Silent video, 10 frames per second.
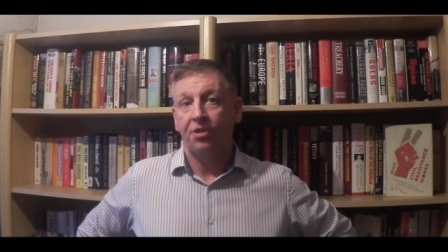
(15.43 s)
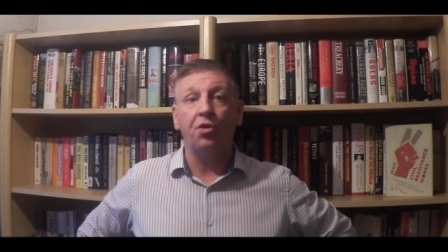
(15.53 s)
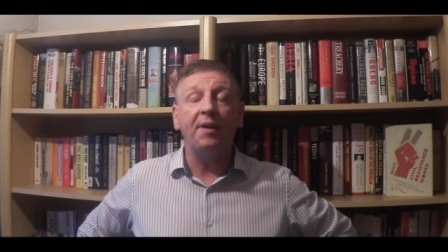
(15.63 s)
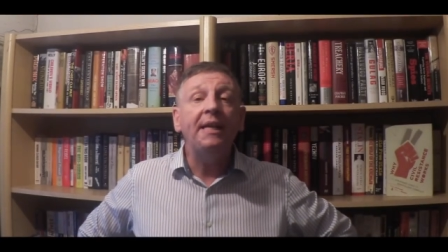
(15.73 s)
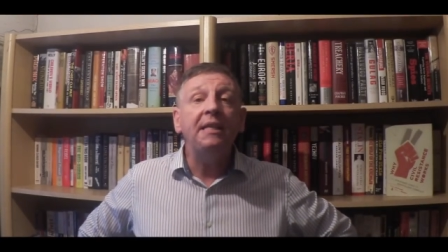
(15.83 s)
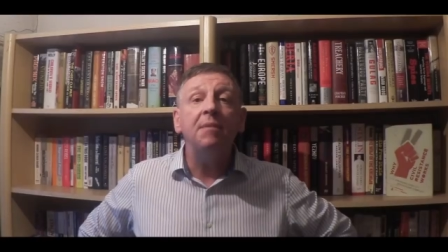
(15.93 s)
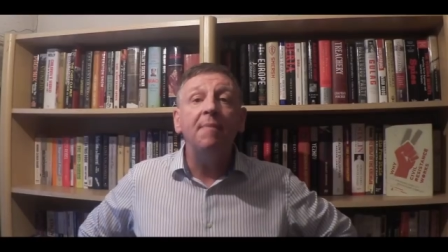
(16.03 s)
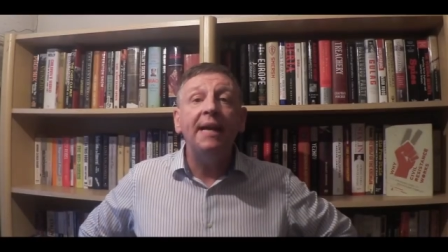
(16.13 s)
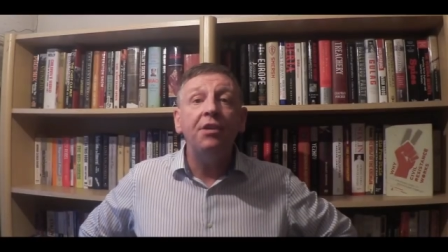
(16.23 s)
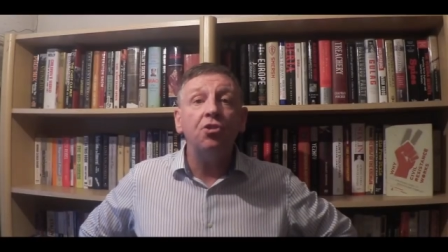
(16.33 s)
Theresa
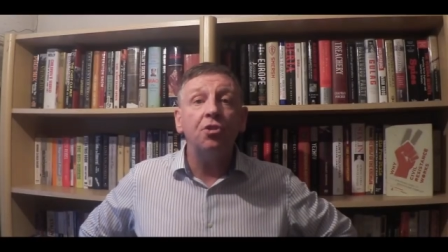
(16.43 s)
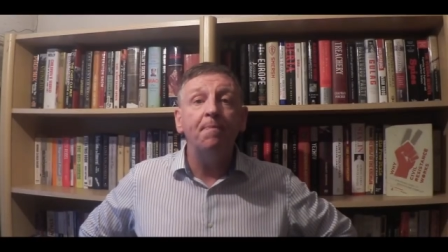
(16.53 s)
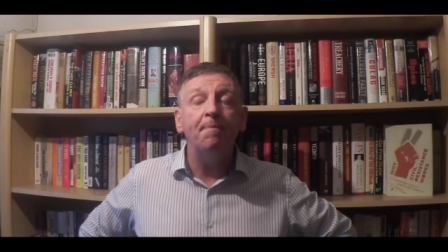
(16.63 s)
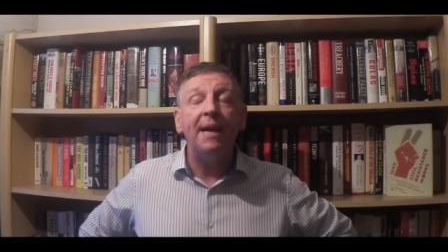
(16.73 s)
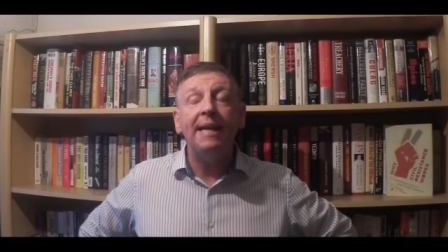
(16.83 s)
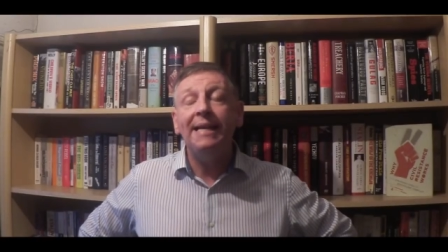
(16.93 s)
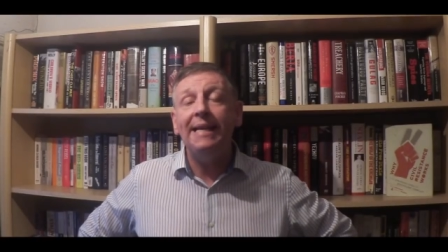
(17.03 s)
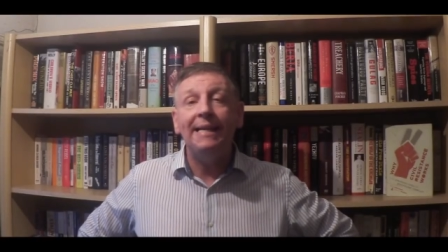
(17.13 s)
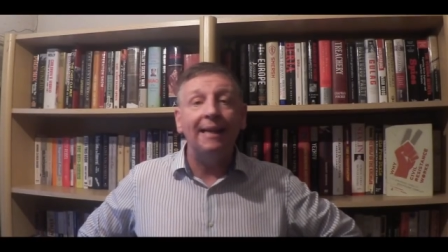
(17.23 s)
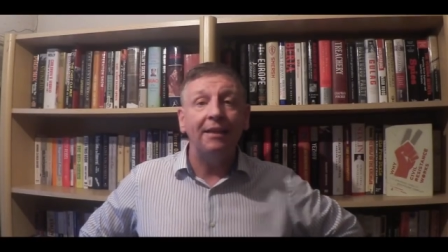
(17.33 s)
May just may
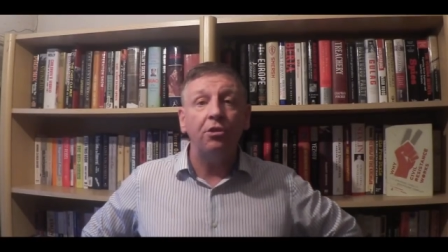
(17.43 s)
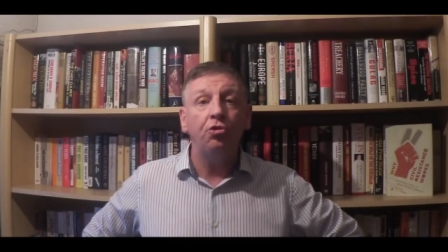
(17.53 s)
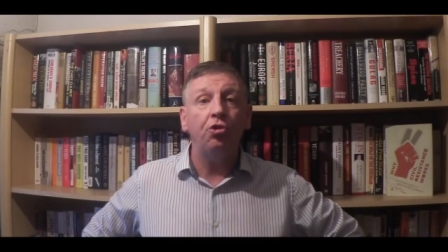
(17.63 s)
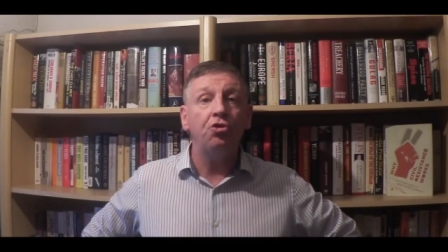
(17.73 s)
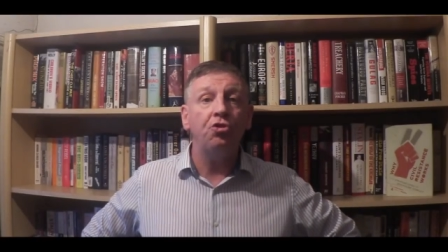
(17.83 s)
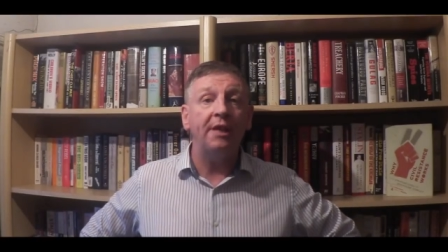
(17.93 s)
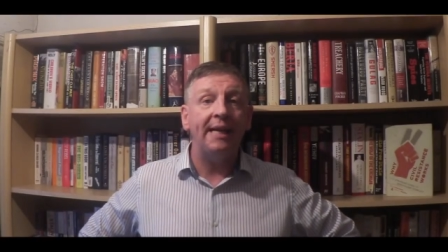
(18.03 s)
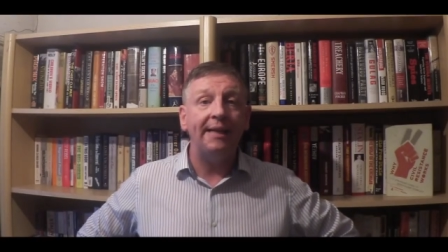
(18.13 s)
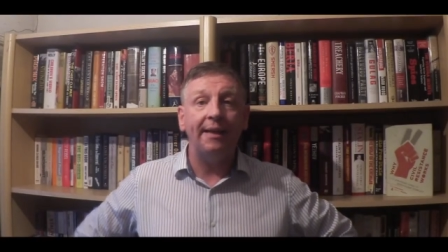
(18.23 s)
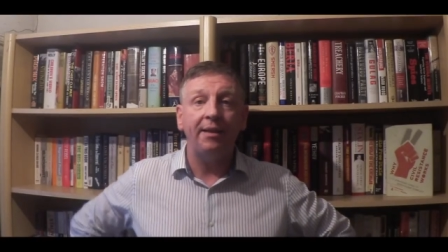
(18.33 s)
need a little nudge
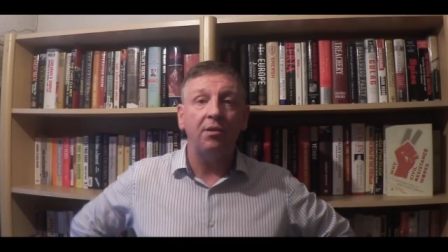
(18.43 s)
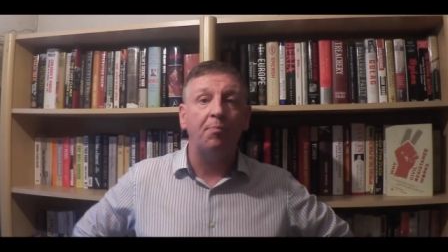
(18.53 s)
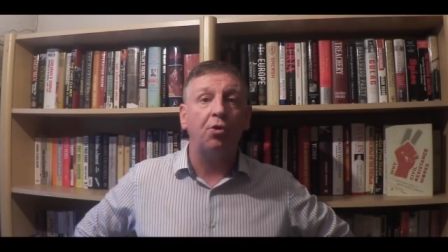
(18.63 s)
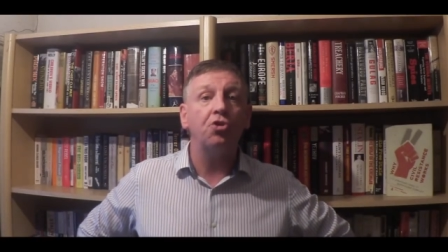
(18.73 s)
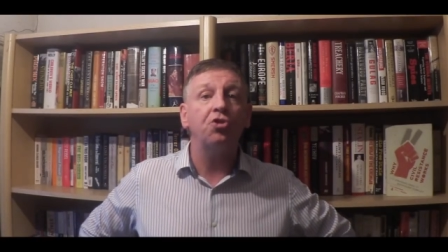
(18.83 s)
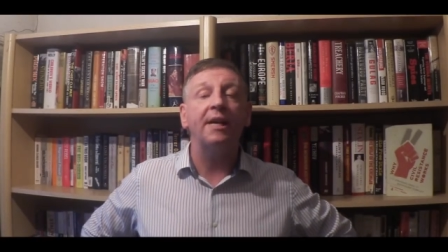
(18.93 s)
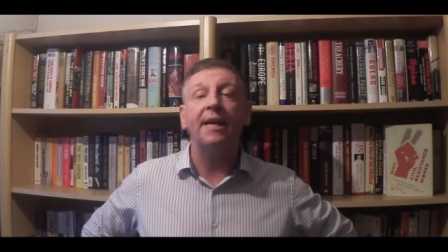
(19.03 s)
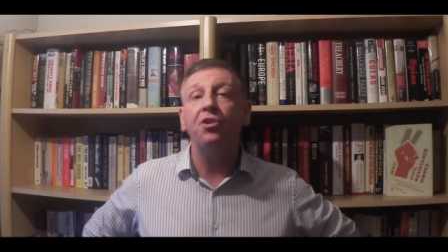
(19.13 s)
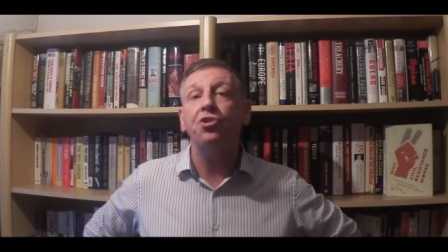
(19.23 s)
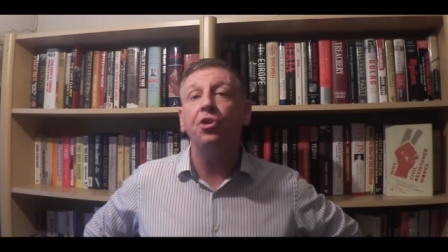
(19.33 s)
there and a little push
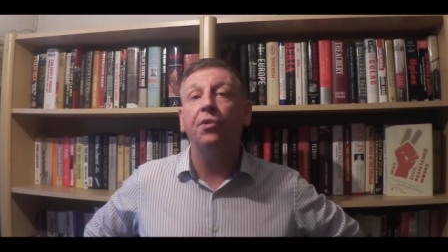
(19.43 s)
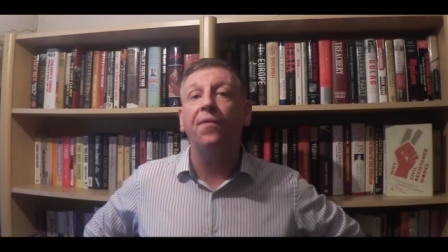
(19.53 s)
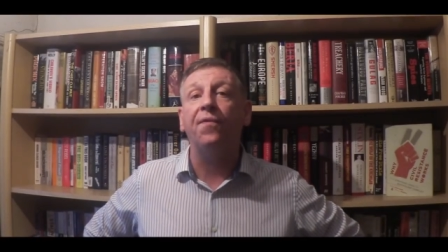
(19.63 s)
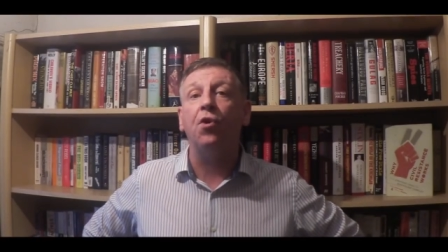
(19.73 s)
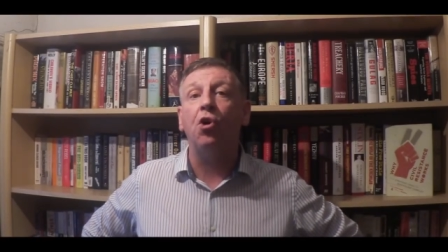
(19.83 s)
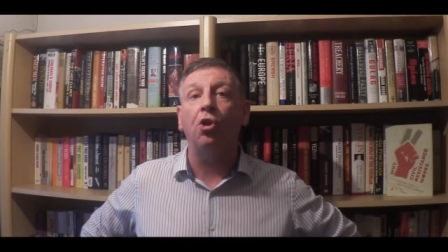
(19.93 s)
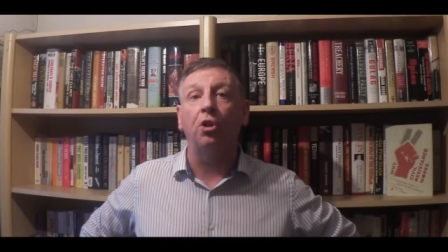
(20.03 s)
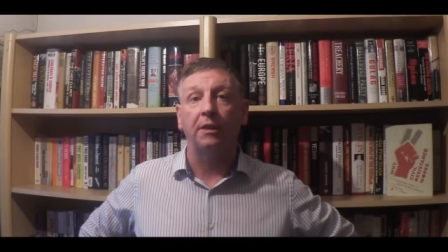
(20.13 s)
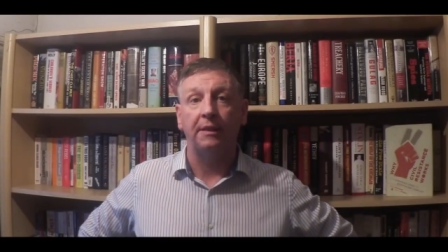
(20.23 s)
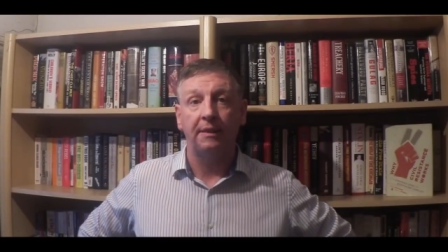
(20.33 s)
there and she'll
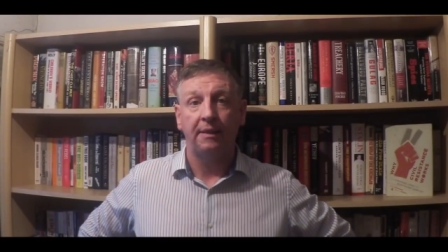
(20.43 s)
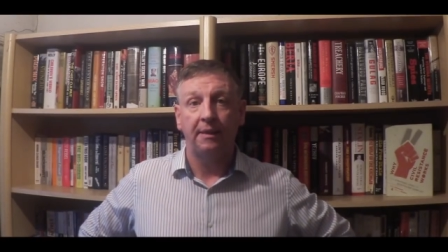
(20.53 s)
fall.